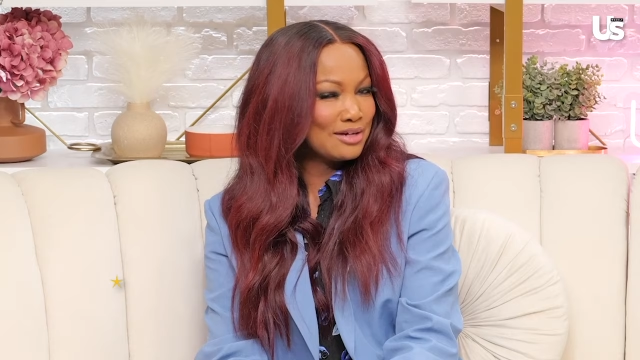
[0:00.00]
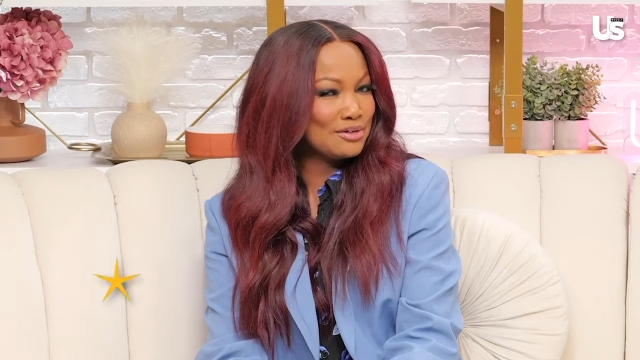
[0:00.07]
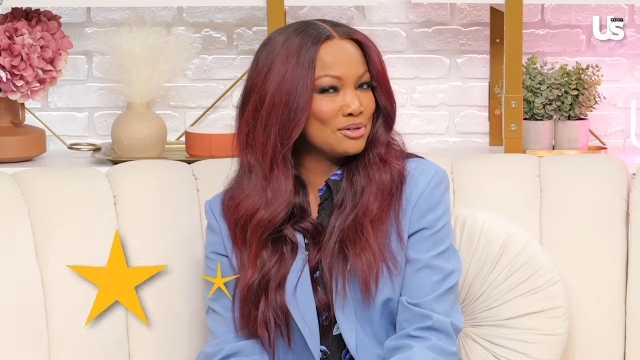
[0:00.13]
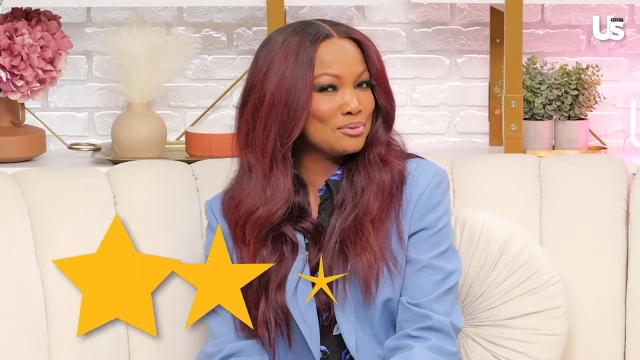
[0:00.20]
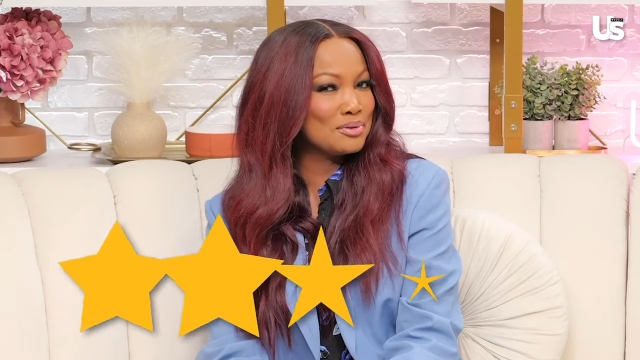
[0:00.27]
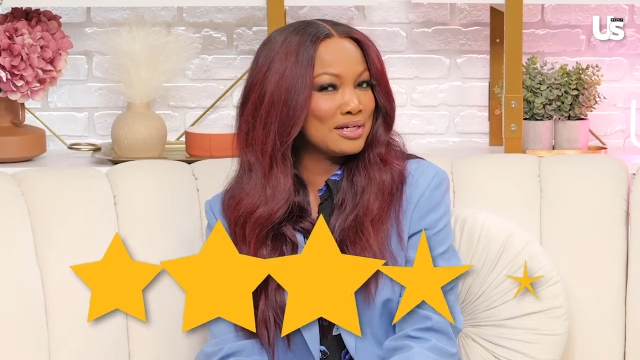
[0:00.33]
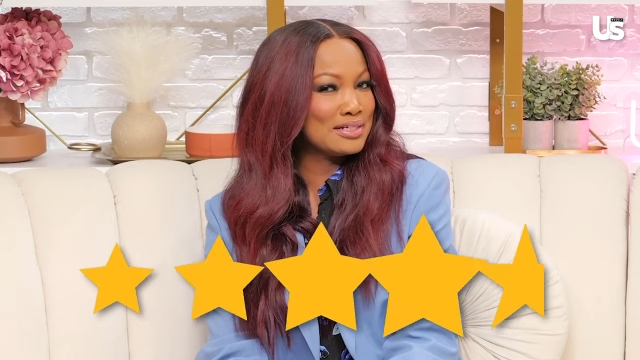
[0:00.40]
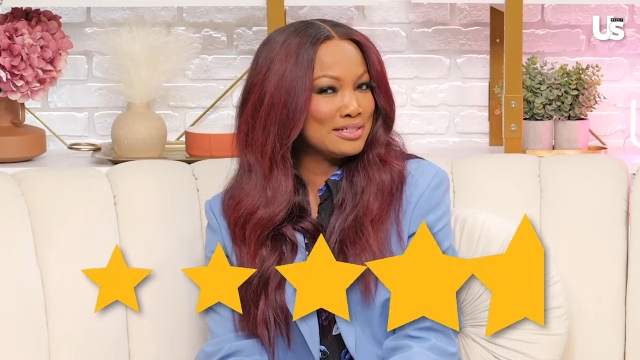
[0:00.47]
I don't
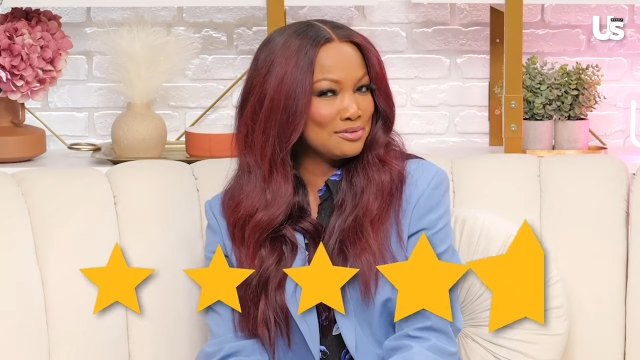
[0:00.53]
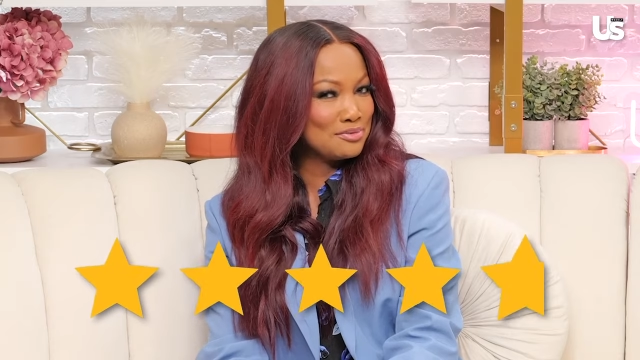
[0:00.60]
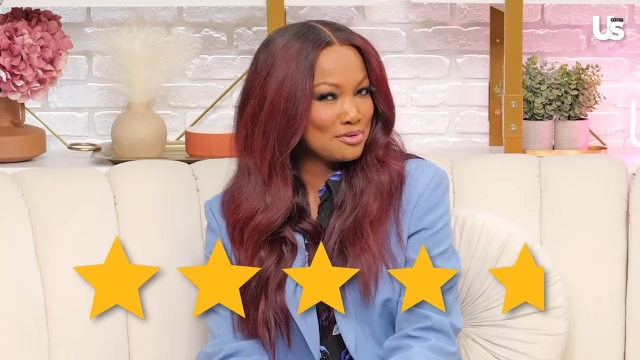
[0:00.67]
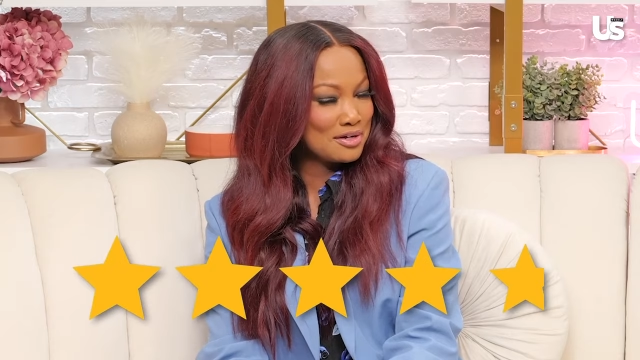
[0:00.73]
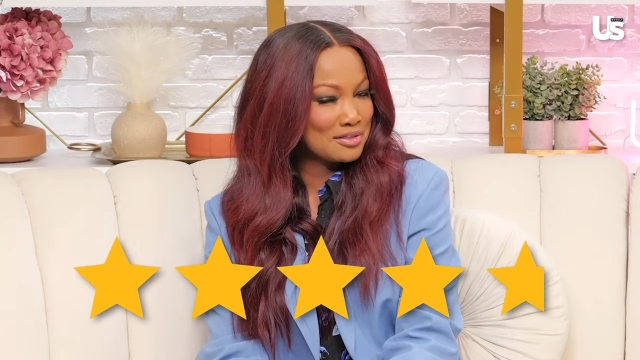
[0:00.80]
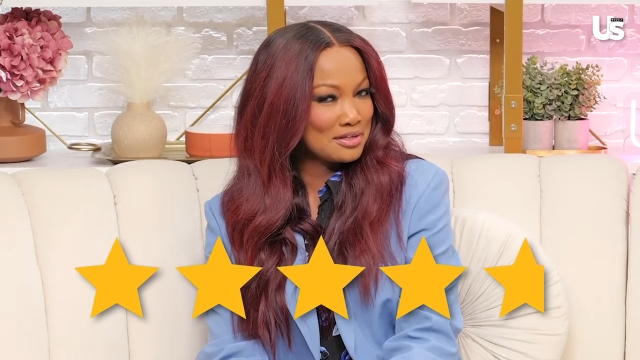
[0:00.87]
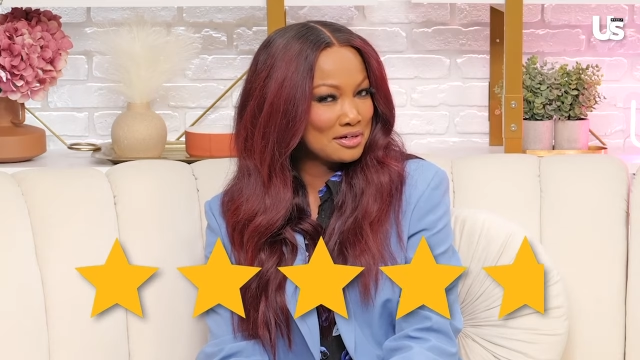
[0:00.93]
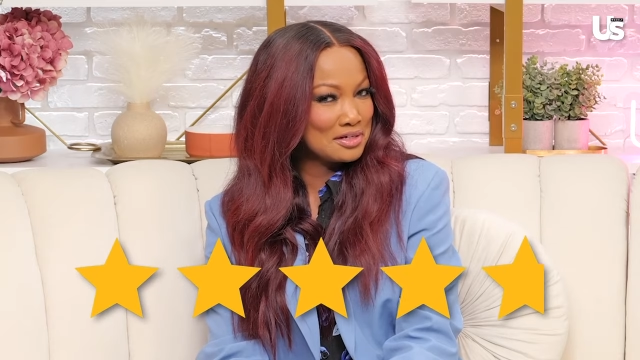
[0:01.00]
know what I did
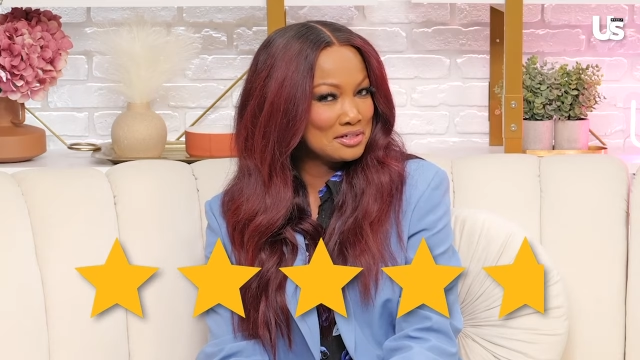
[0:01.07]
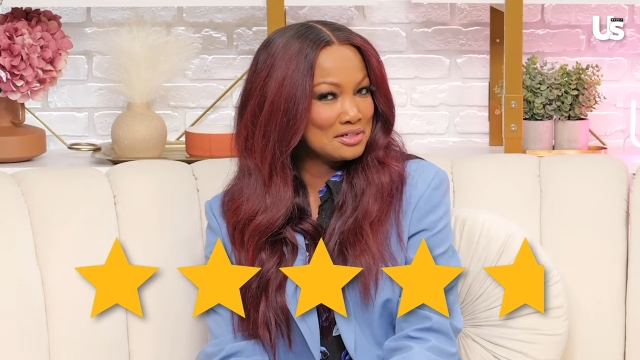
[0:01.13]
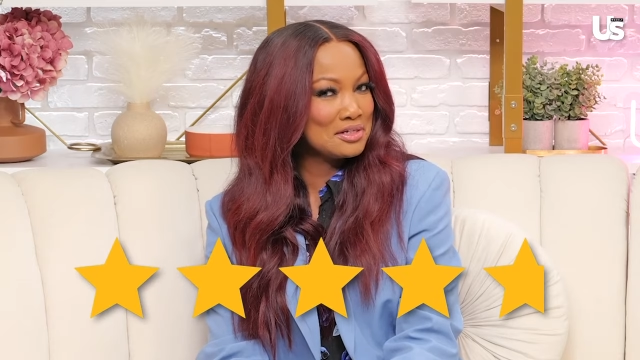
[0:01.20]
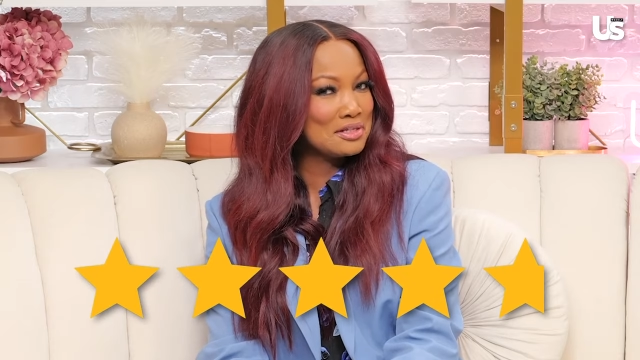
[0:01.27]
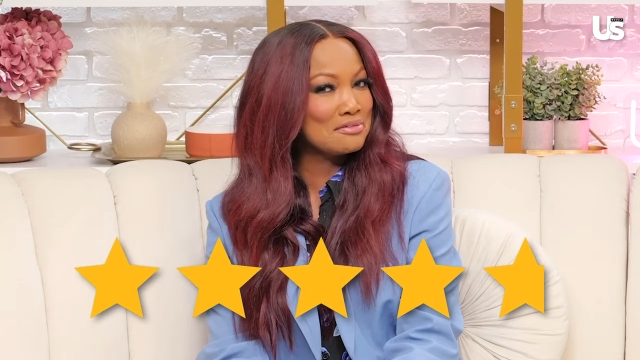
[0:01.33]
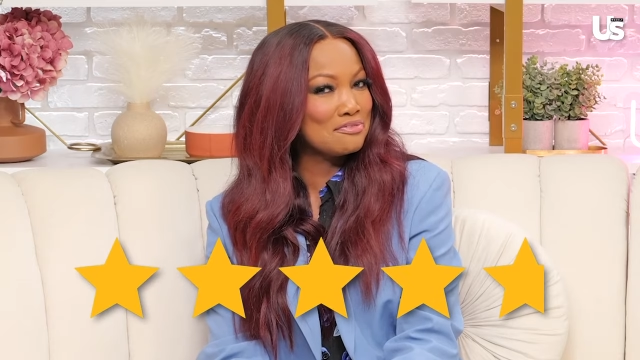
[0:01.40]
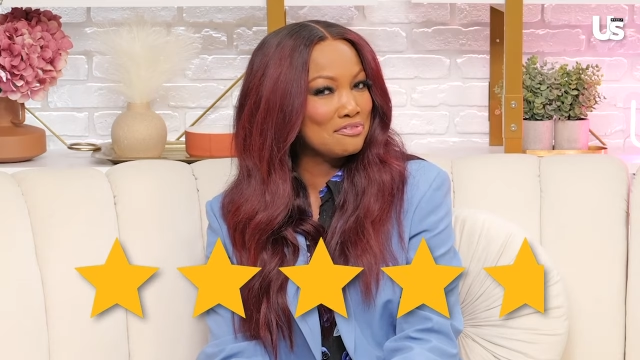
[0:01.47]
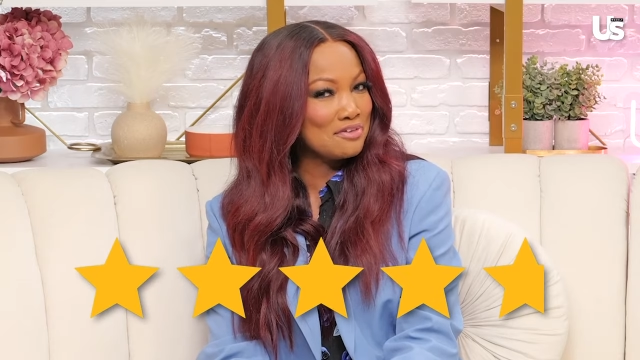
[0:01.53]
wrong that I didn't
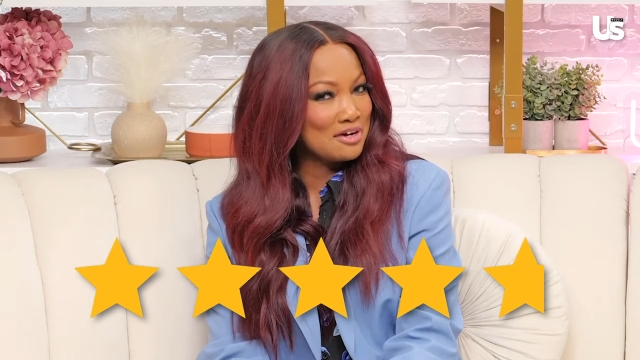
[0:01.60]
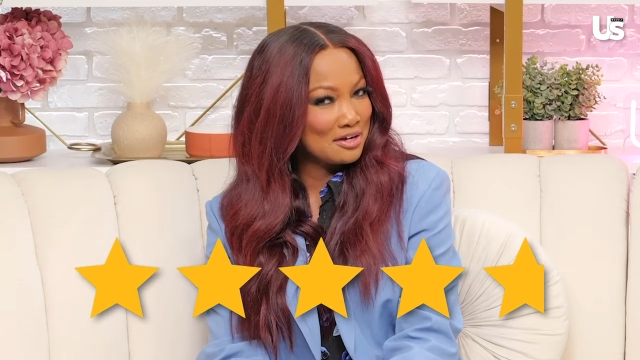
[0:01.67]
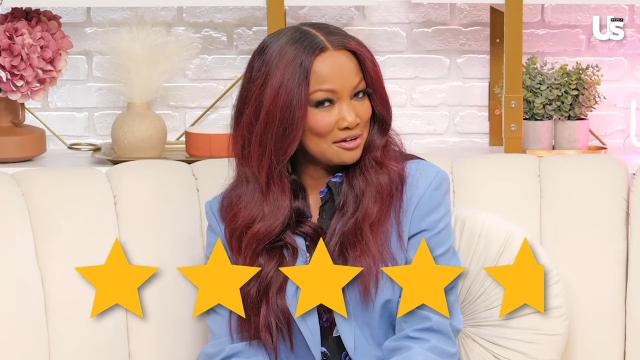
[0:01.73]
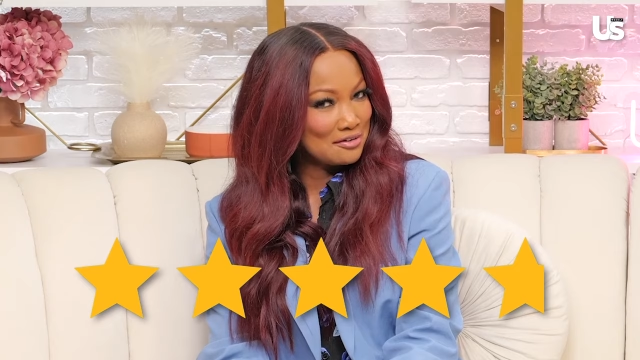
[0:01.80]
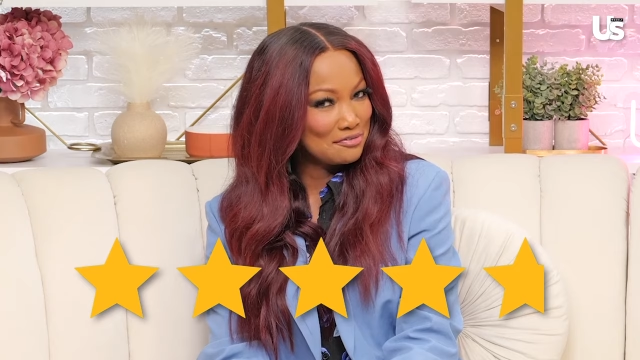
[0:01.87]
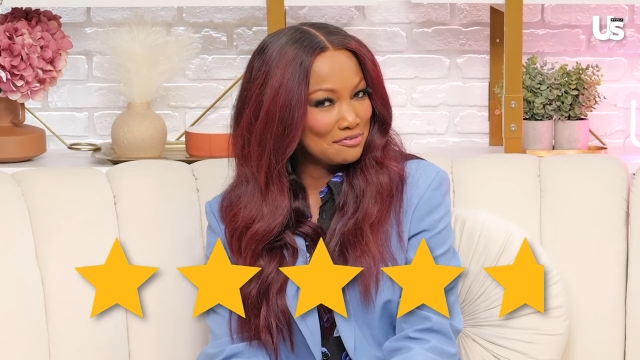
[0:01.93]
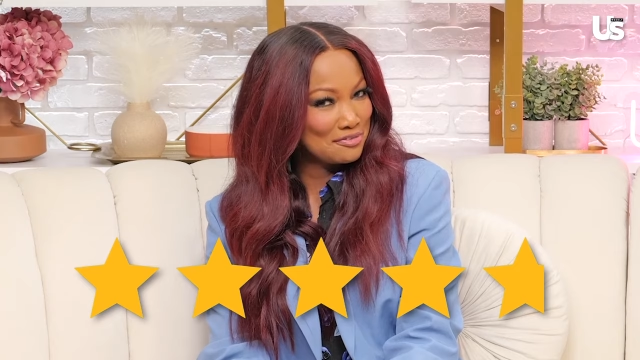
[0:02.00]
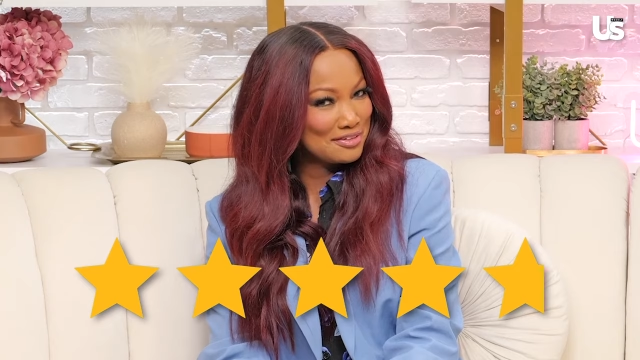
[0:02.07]
get the
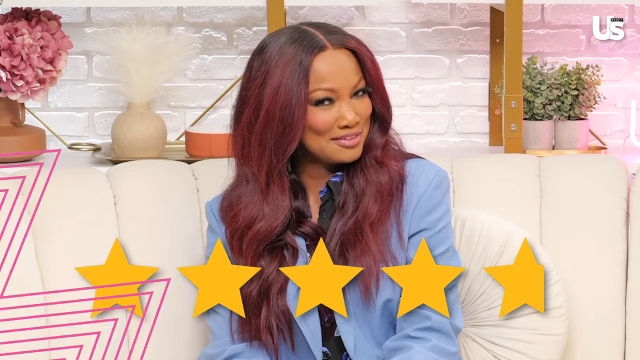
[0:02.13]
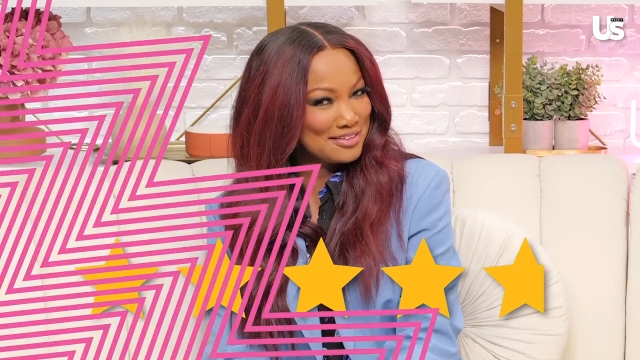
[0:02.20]
five.